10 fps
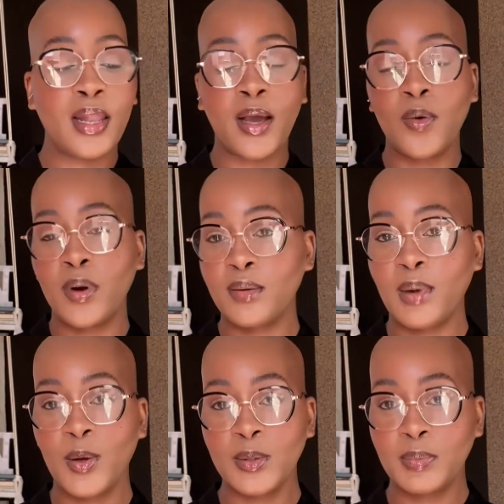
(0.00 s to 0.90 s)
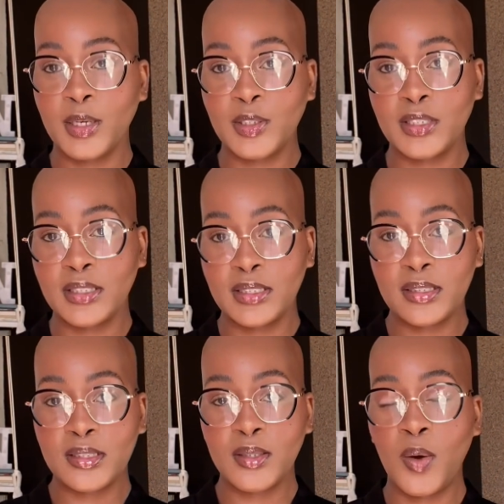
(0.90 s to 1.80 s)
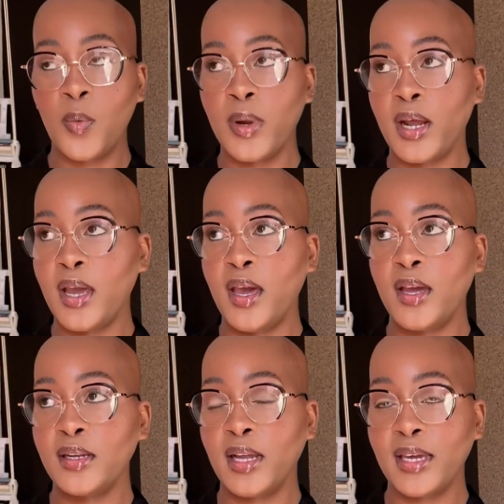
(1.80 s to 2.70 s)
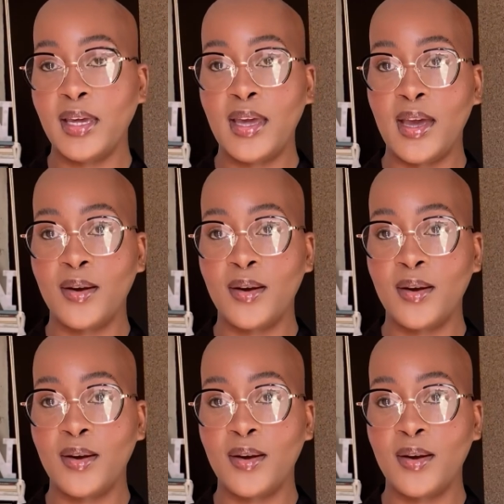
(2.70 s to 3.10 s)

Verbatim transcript: like one of my old pictures when I had like hair,